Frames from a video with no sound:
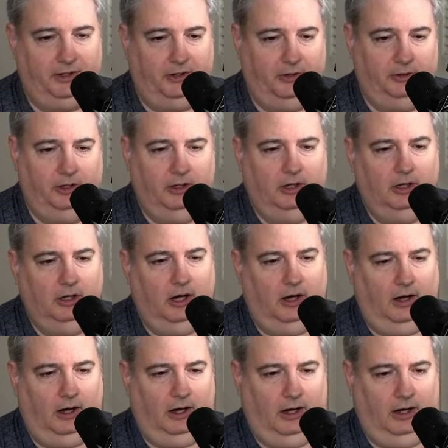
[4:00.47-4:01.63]
code,
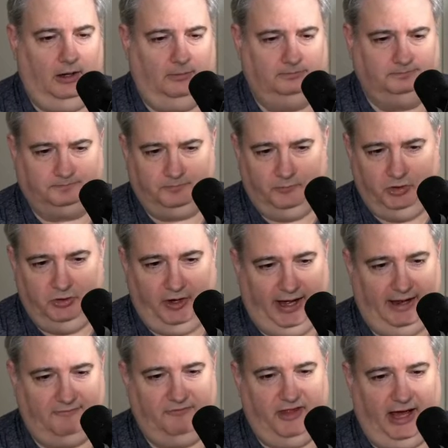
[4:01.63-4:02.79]
you
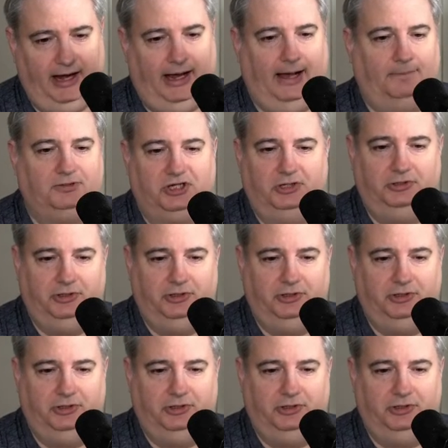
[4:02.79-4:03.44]
have that option.